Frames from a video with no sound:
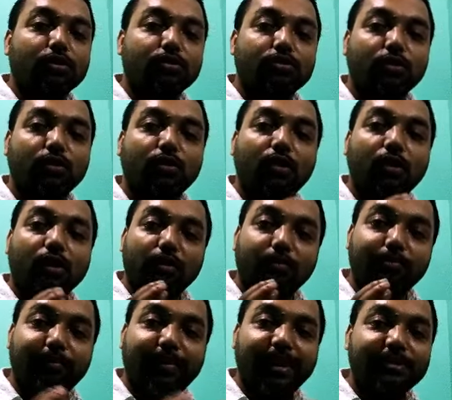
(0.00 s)
So
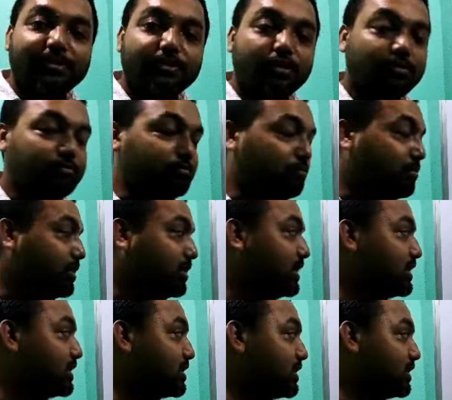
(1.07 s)
based
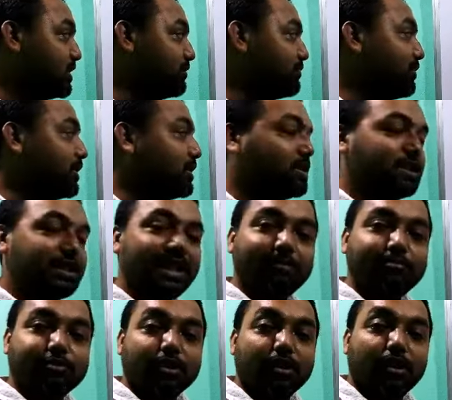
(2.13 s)
these different
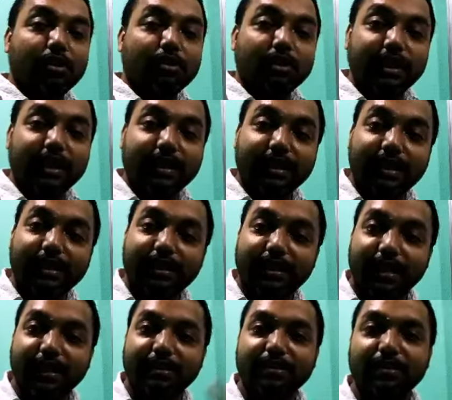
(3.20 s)
shapes that it
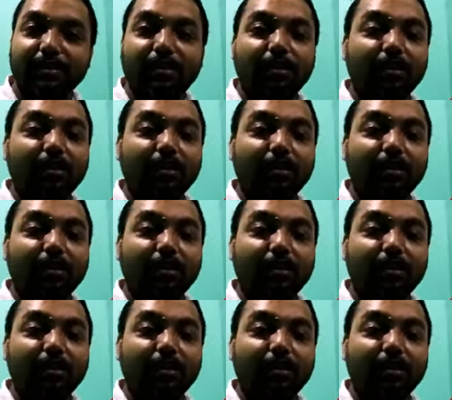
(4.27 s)
takes